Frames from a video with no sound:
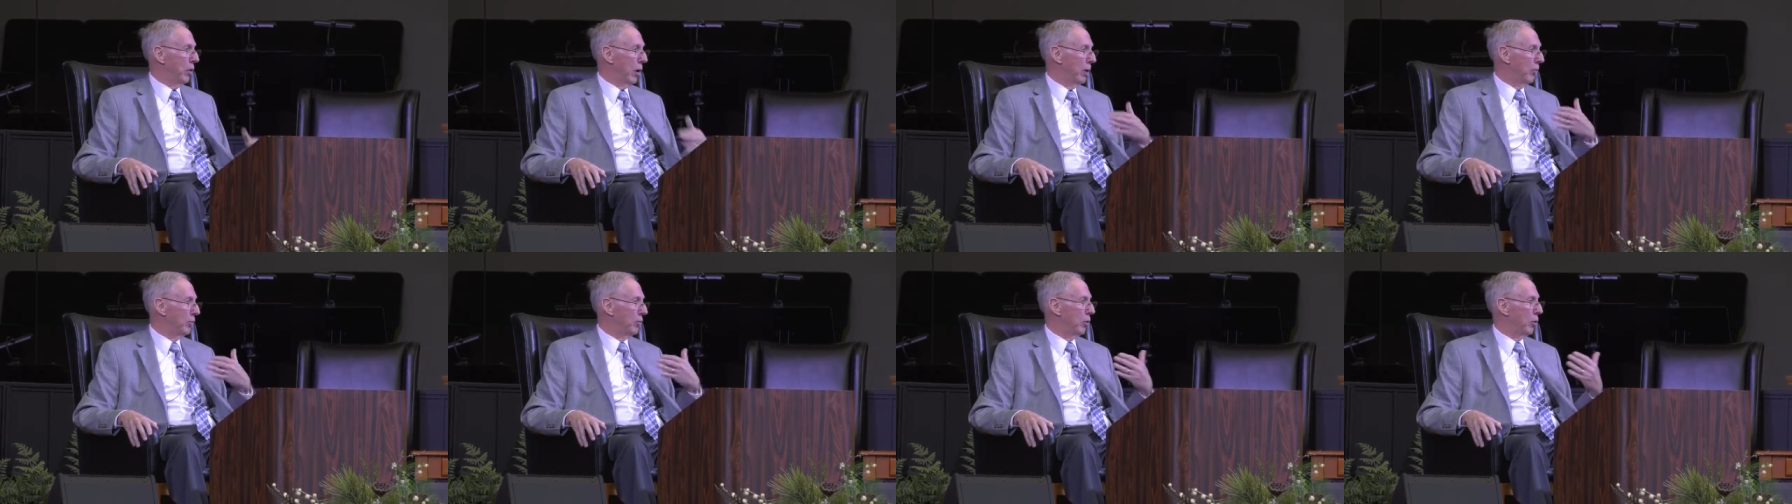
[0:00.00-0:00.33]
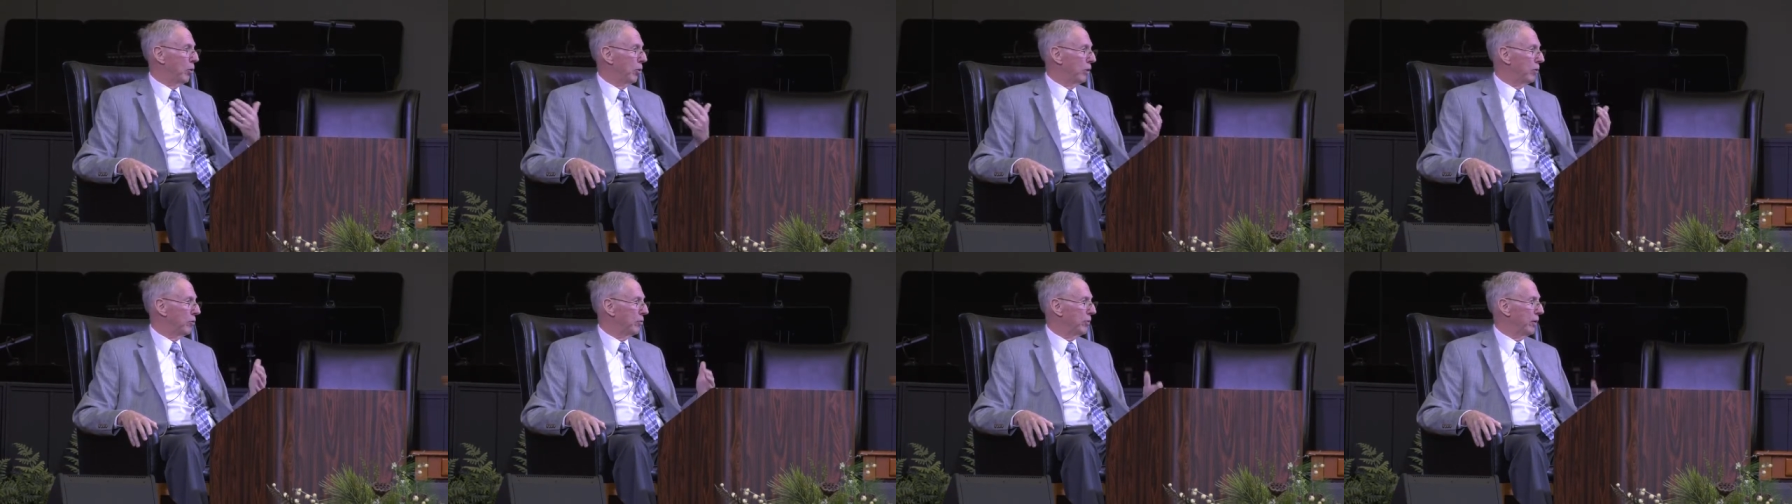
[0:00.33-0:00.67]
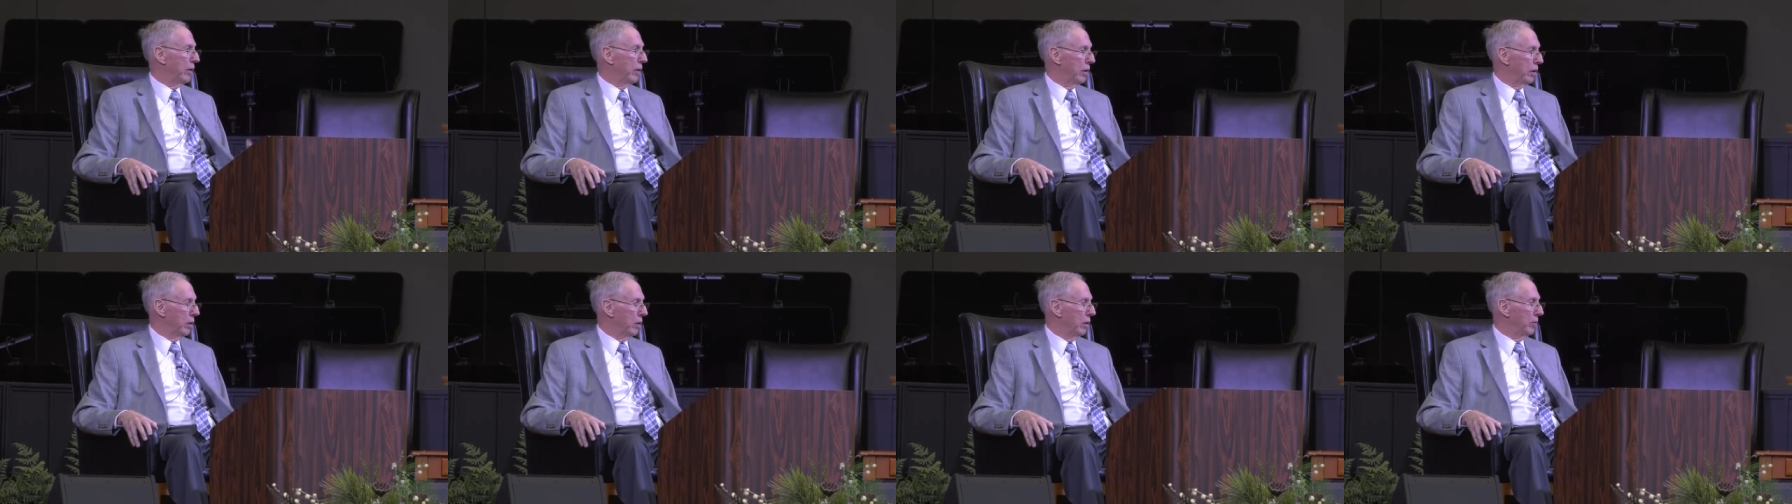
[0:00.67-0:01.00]
I'm told it's
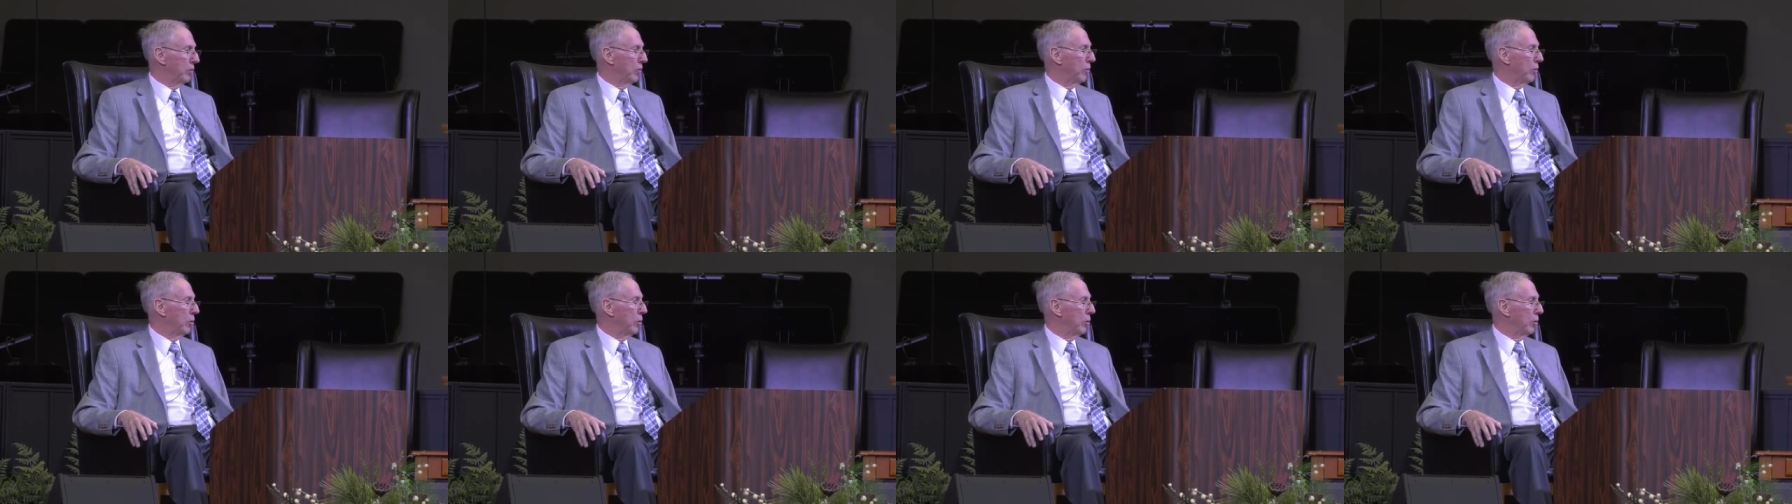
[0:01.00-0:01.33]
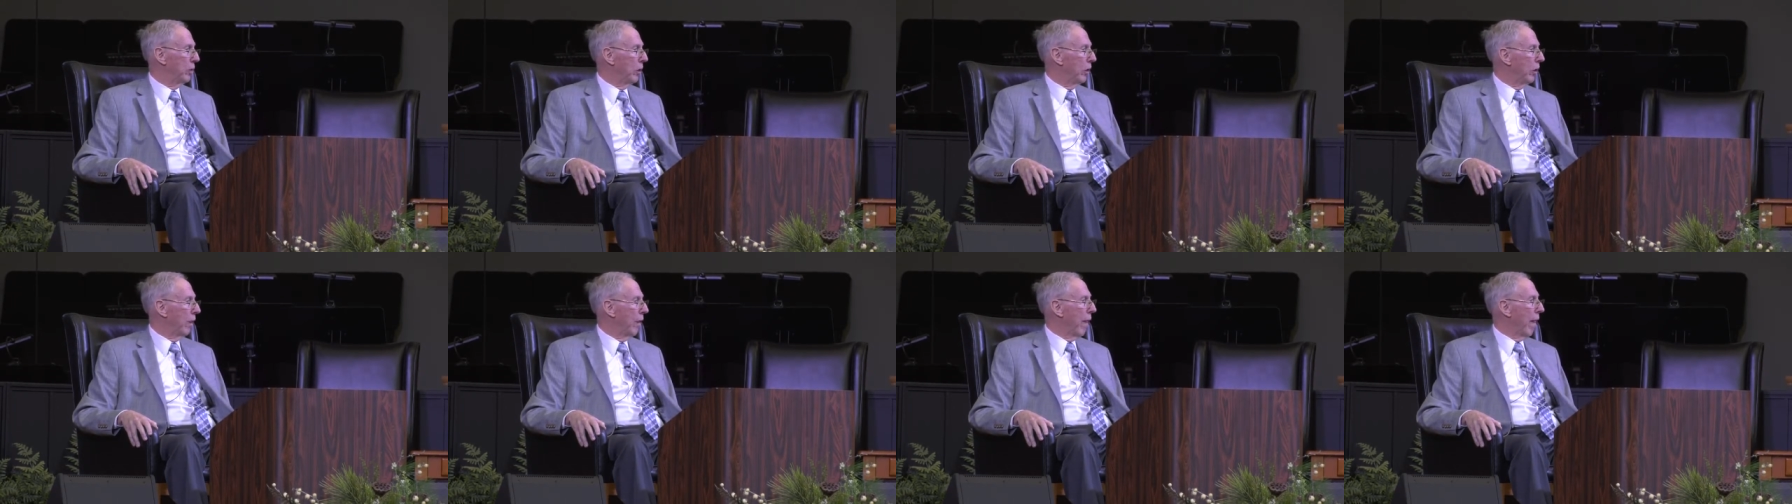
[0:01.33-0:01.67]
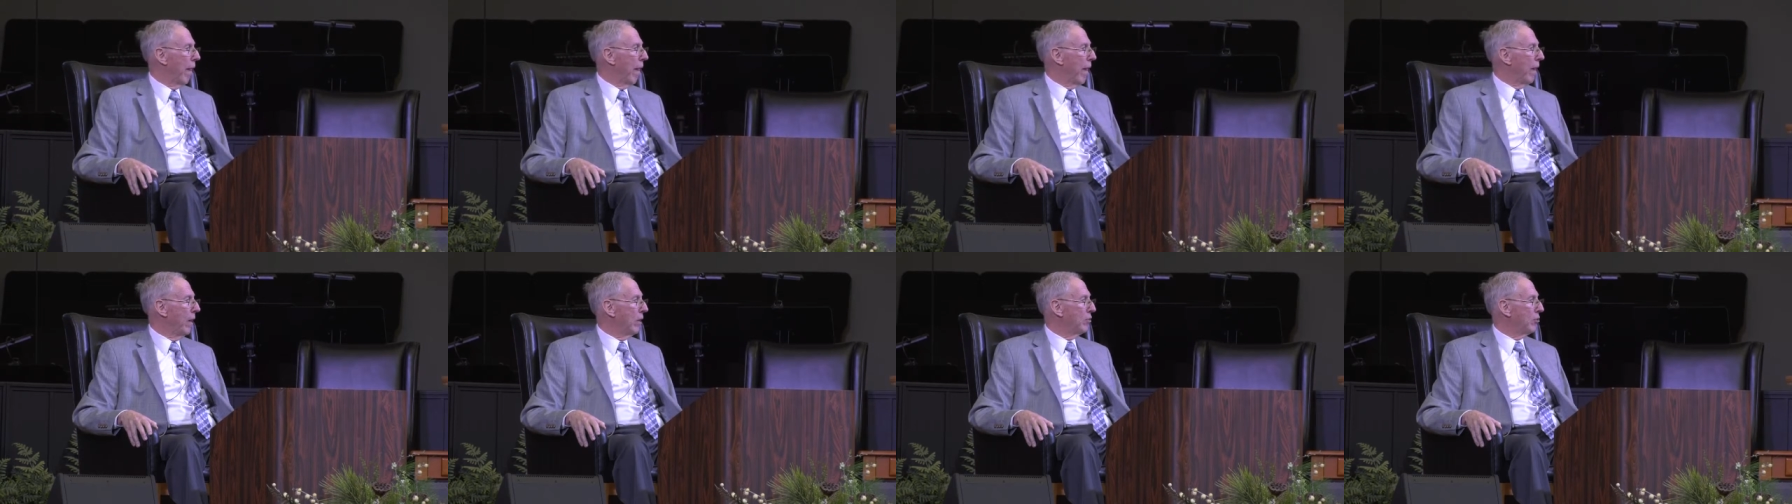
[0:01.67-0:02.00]
very good food.
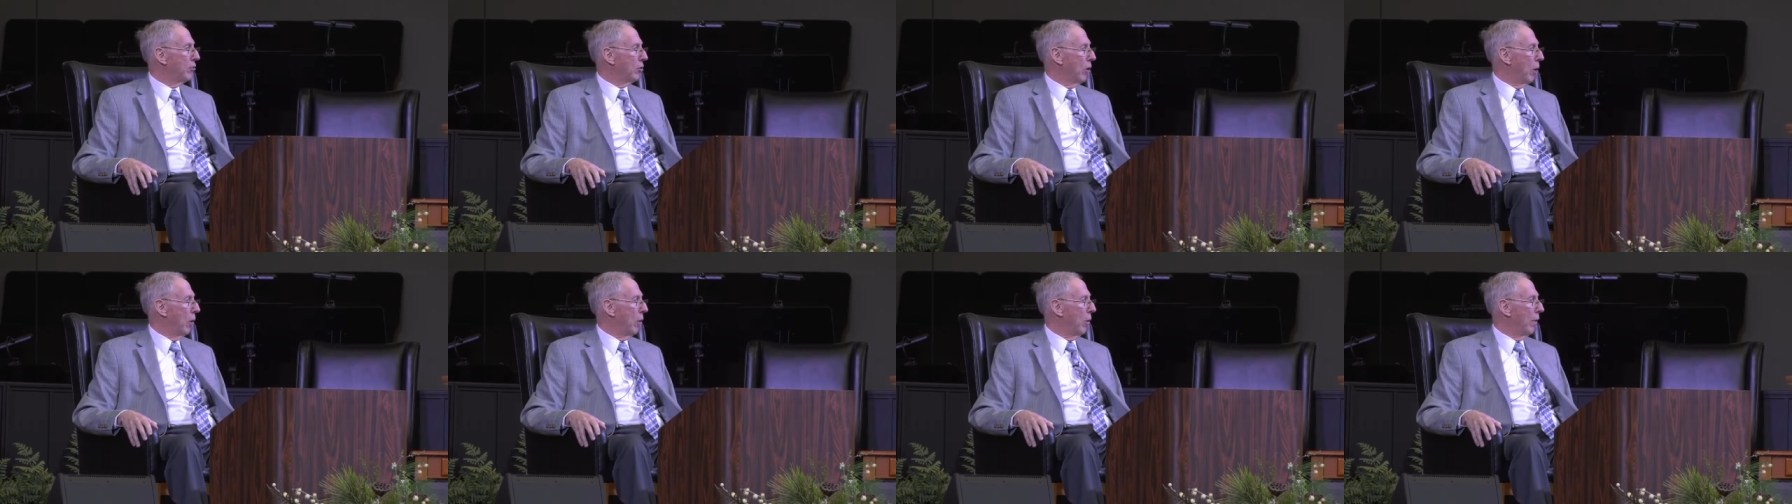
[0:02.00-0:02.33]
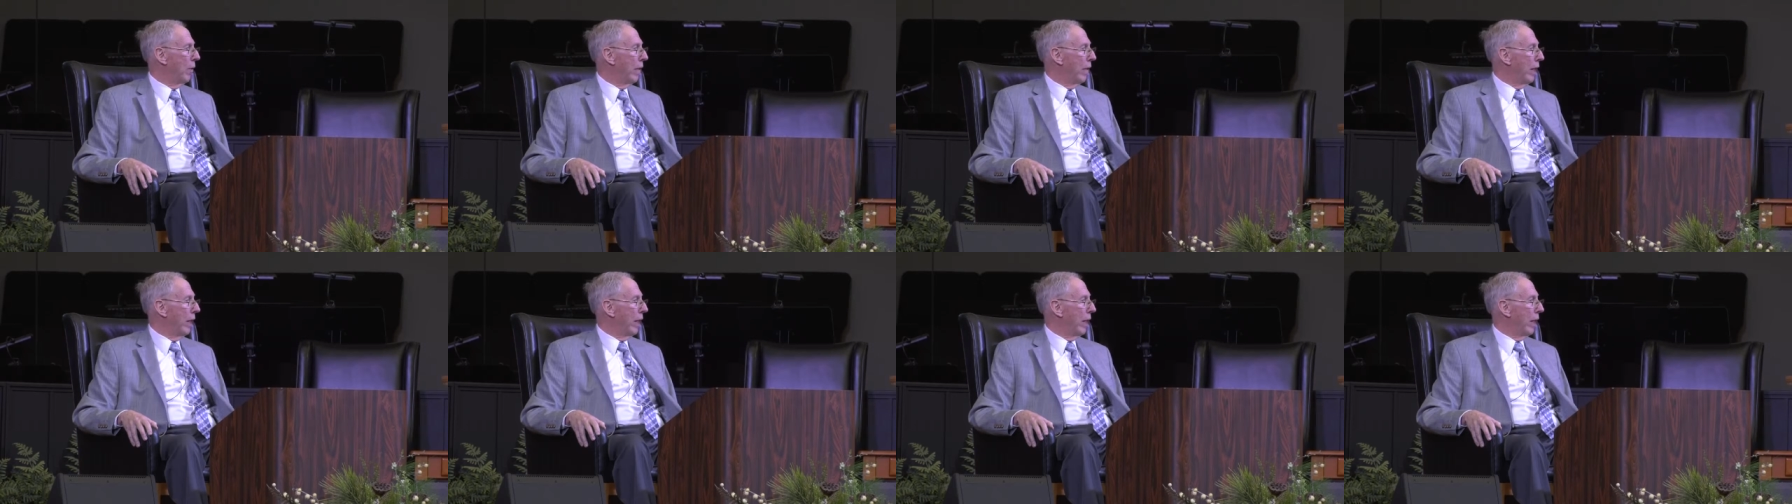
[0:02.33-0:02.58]
So